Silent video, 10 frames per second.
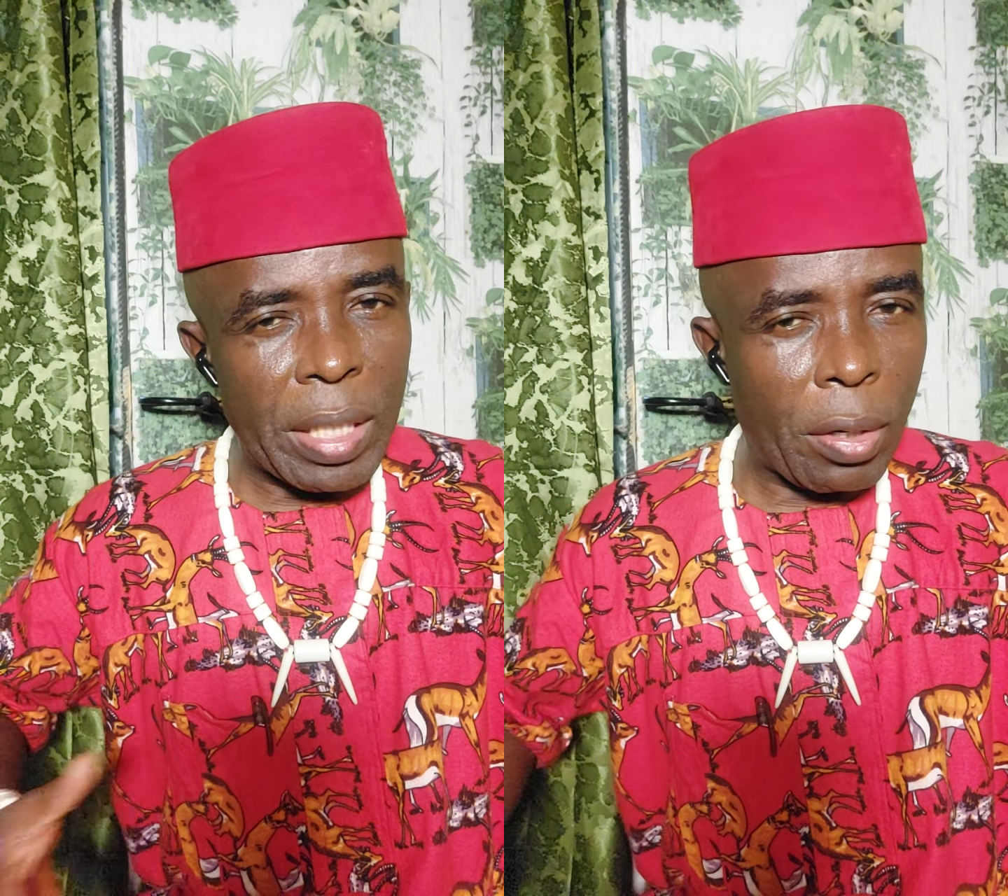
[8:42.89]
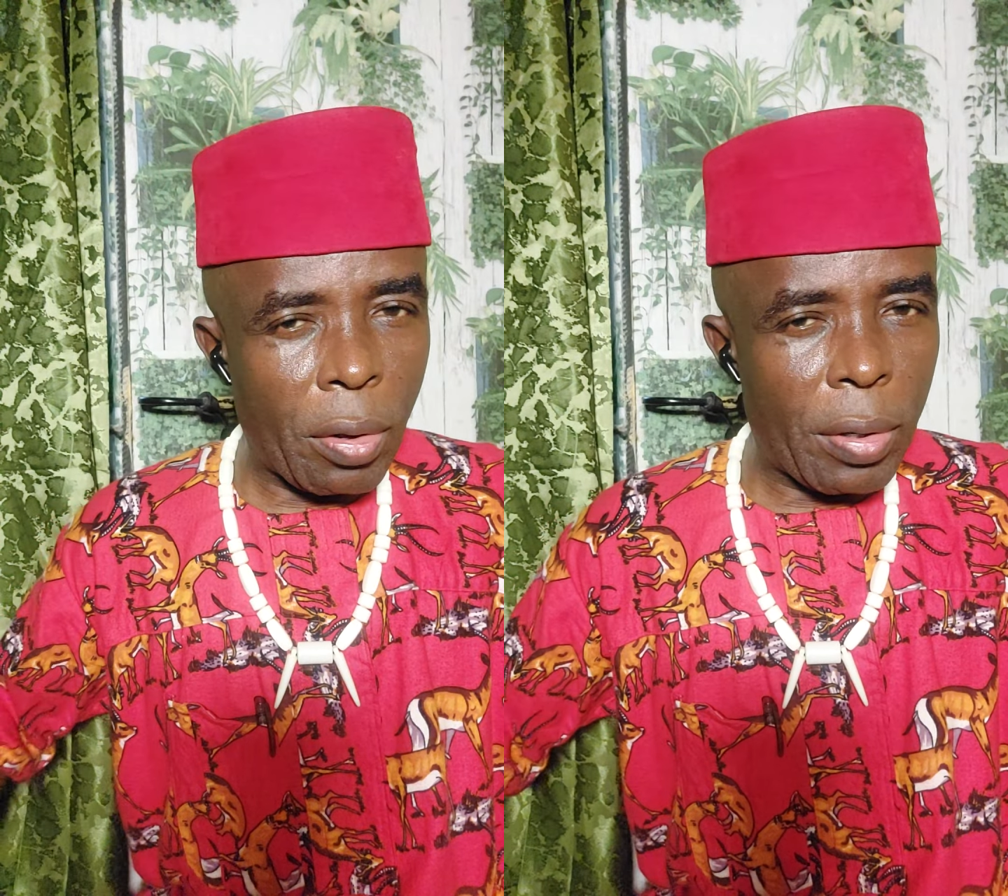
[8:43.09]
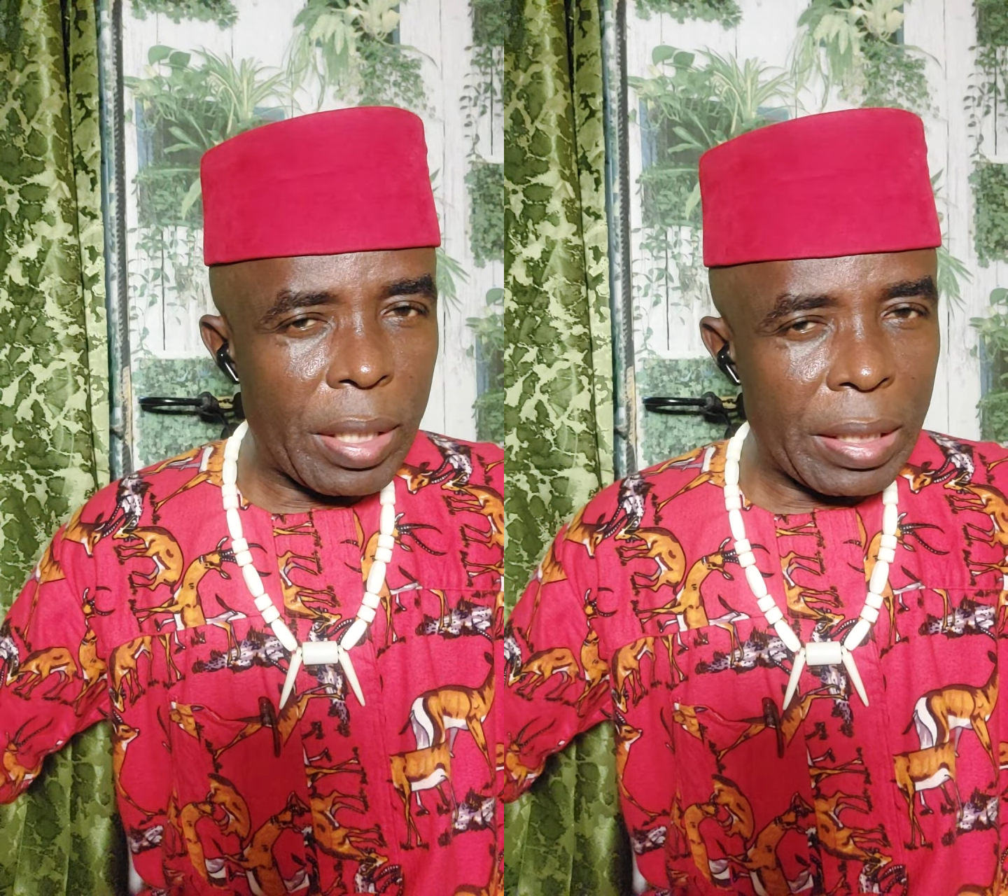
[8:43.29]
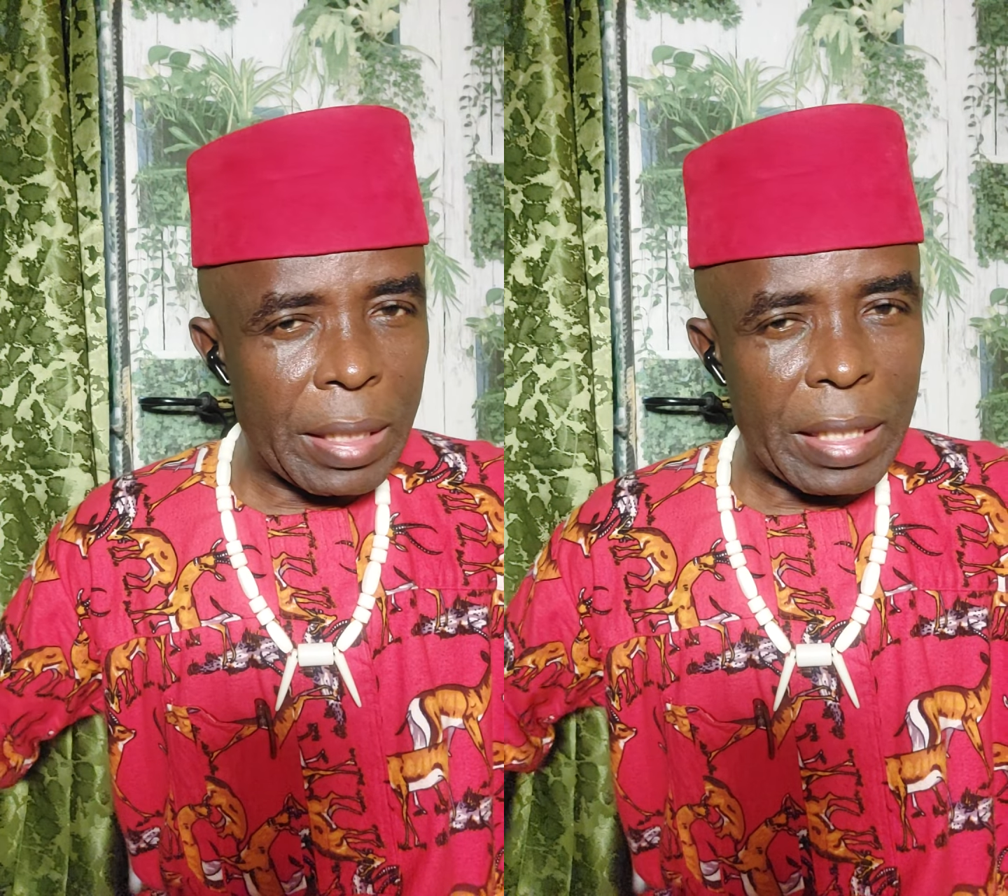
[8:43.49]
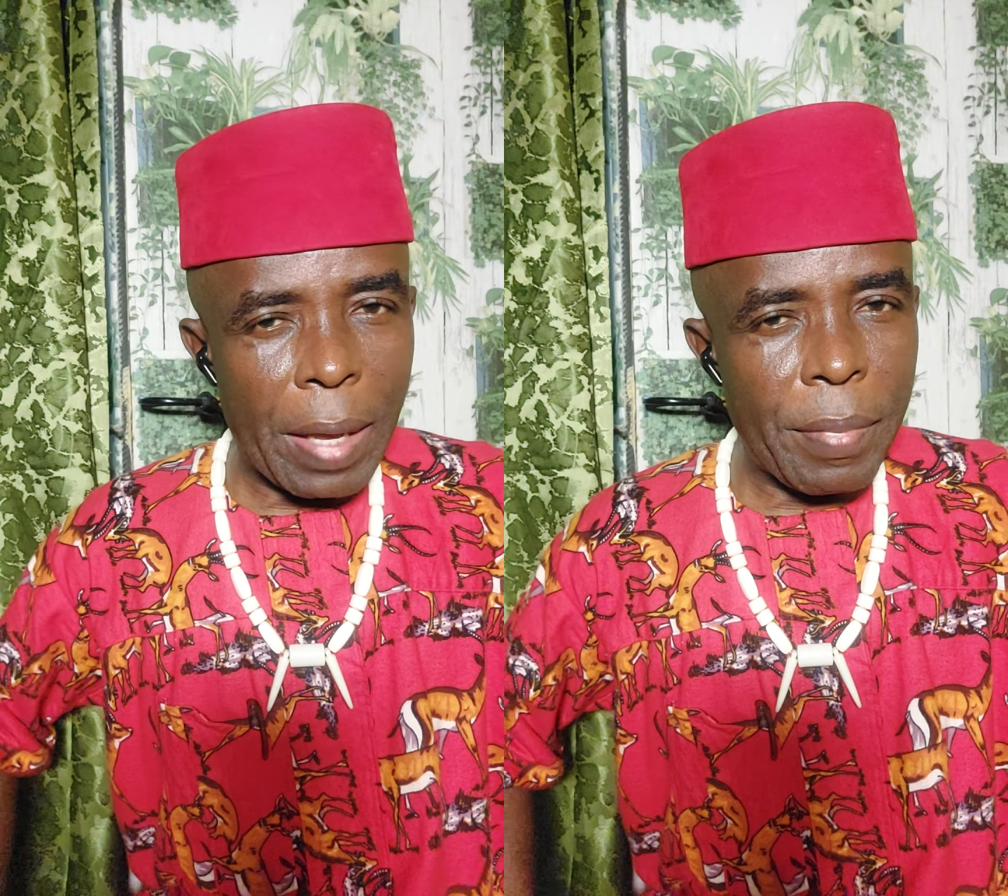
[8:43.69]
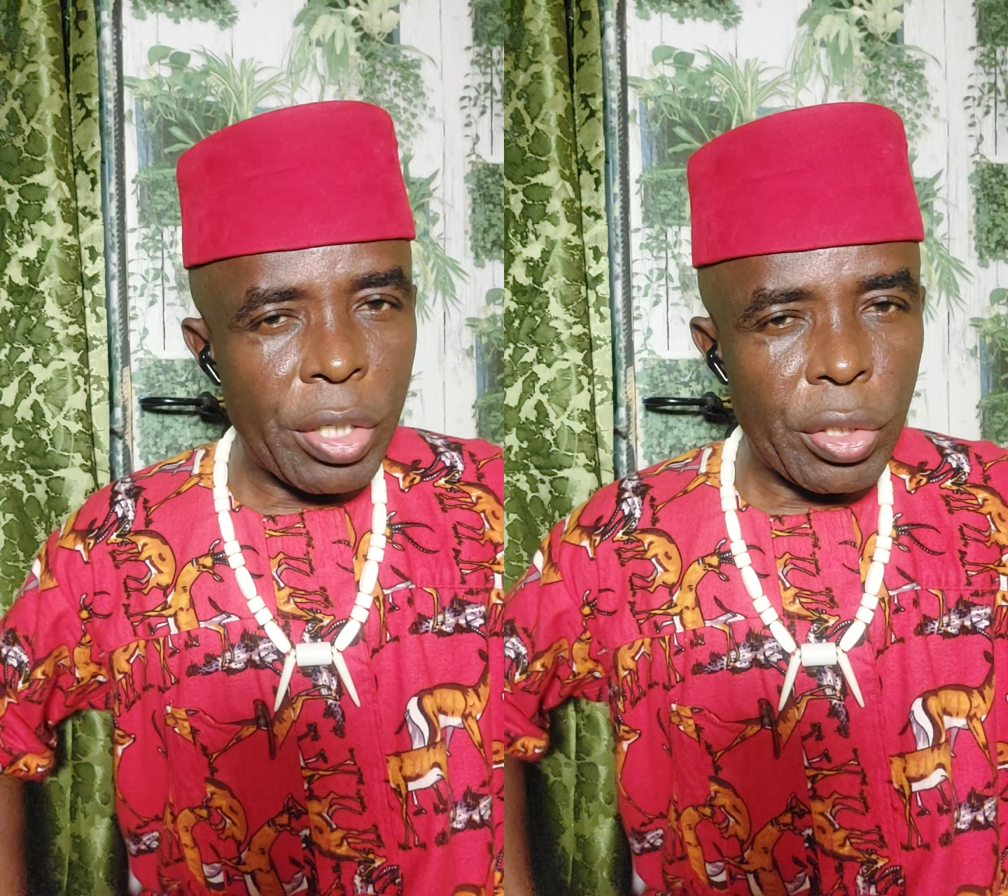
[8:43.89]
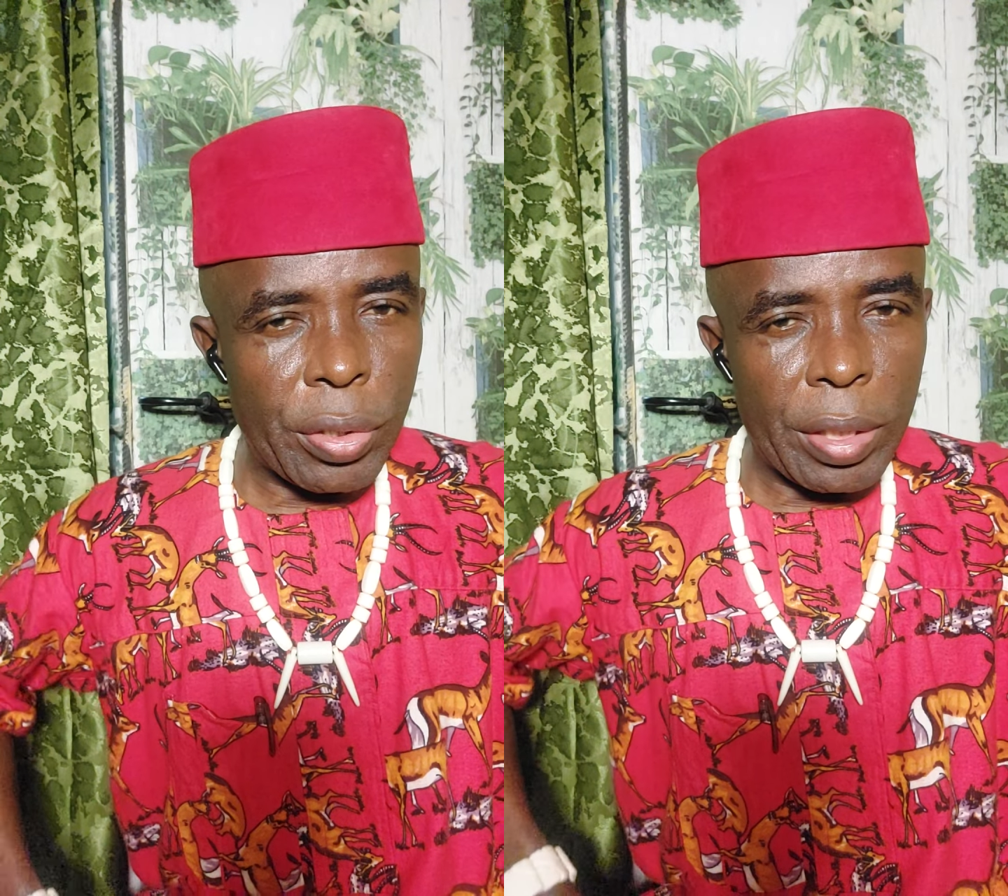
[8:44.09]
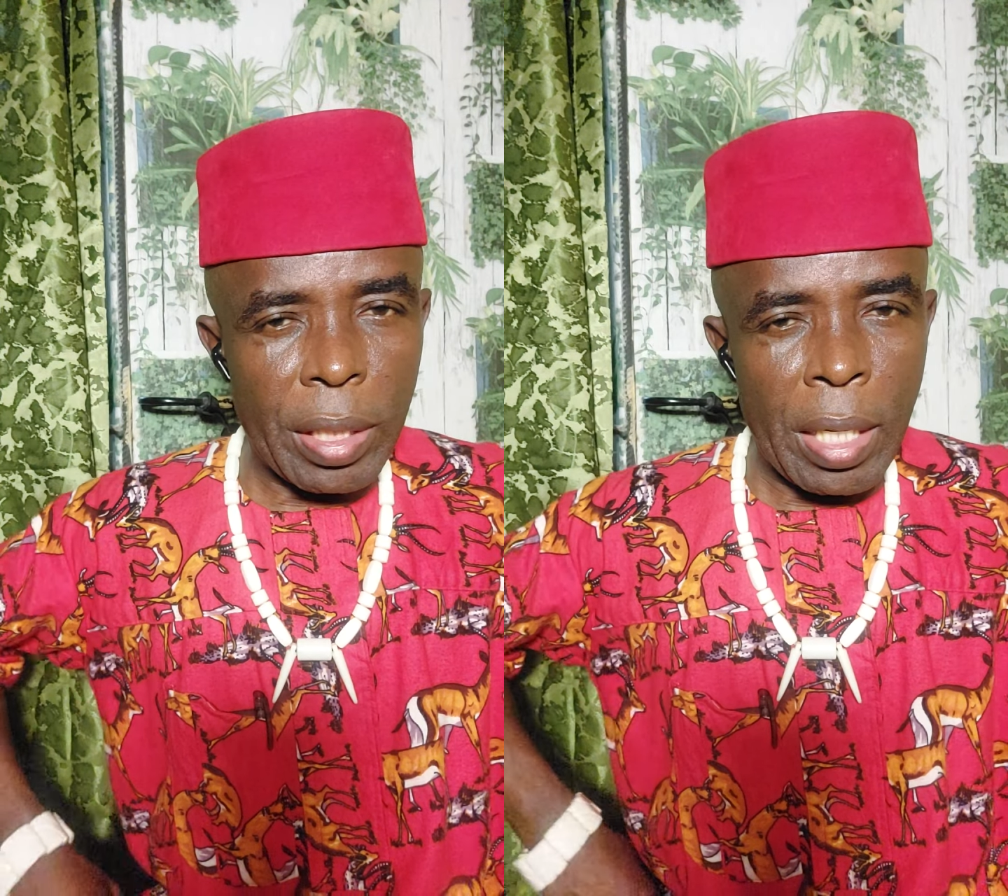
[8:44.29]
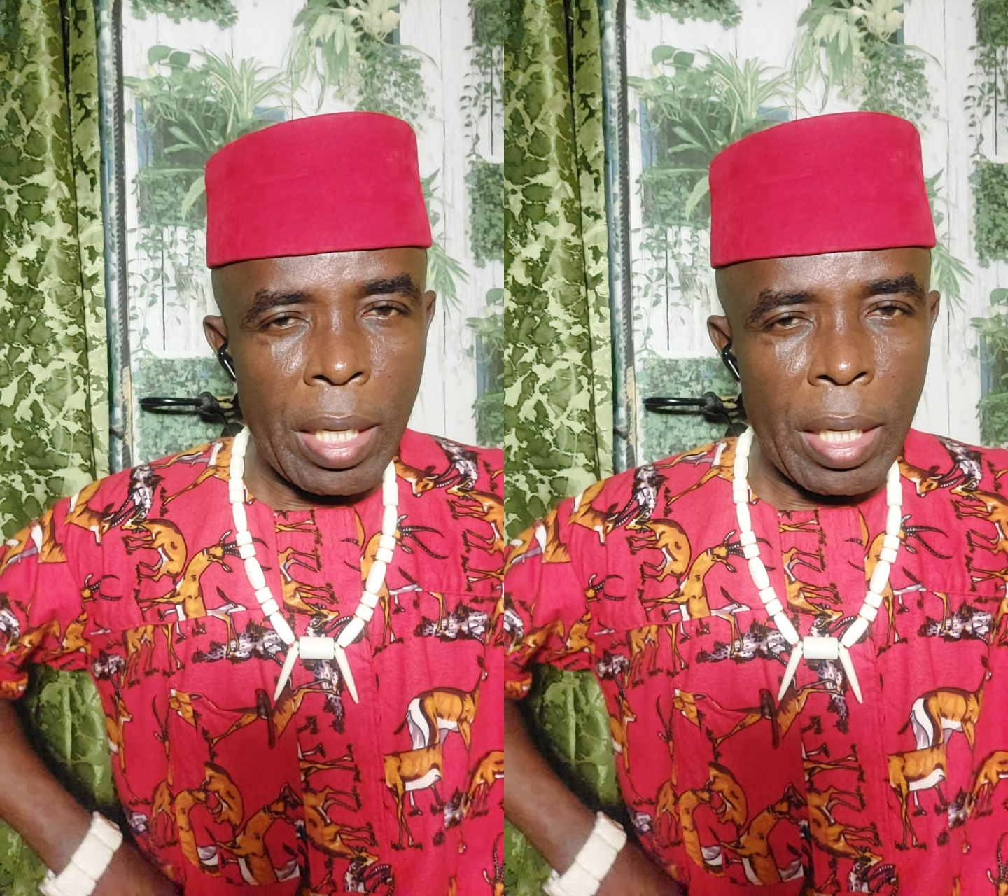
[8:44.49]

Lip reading: and all these things I mentioned